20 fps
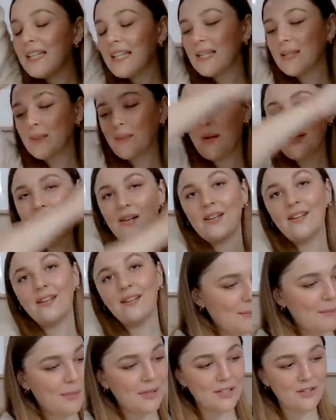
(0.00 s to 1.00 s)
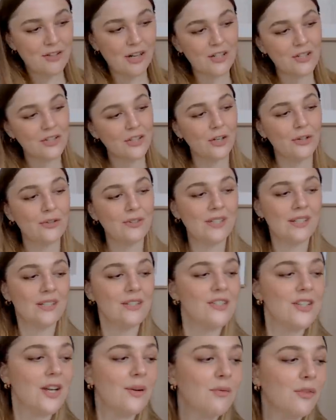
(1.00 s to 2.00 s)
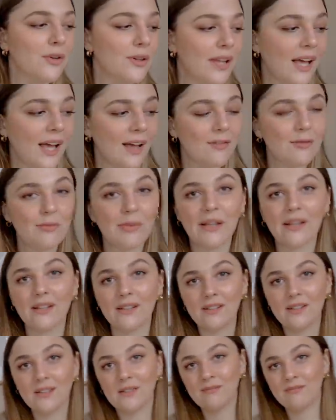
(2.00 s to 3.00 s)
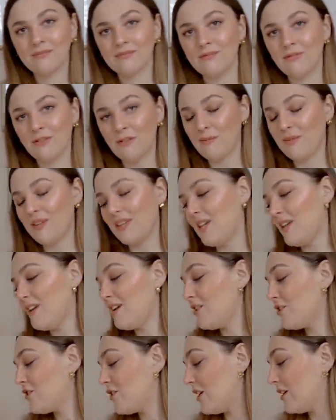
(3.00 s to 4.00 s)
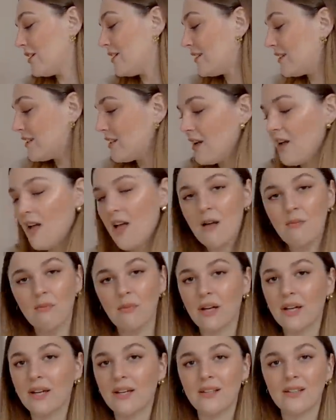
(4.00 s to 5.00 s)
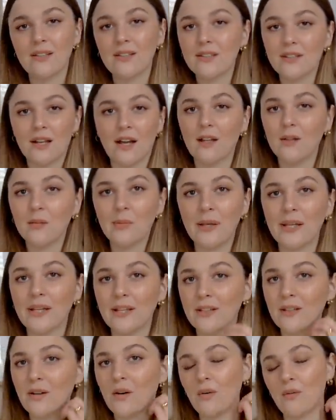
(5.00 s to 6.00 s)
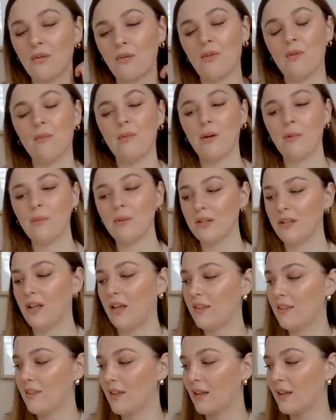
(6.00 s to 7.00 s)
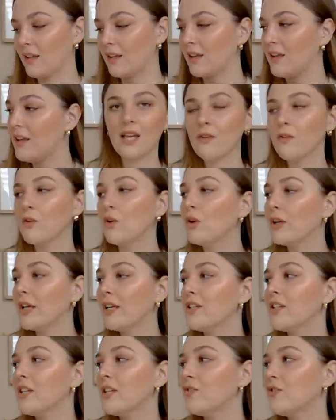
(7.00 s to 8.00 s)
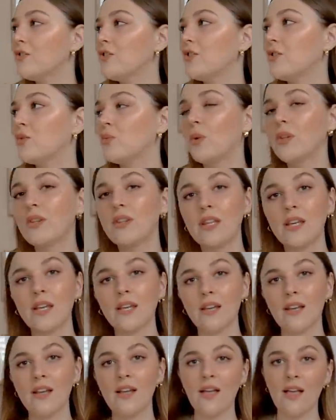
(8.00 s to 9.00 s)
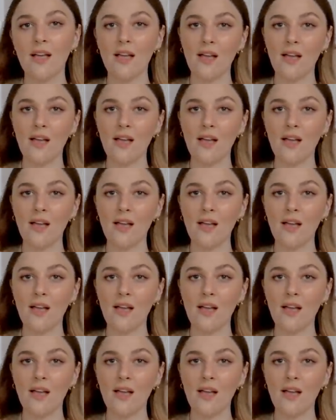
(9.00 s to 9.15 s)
this one, but trench coats in general have been, for me, just my style pick of the moment. I think if you're looking to introduce one thing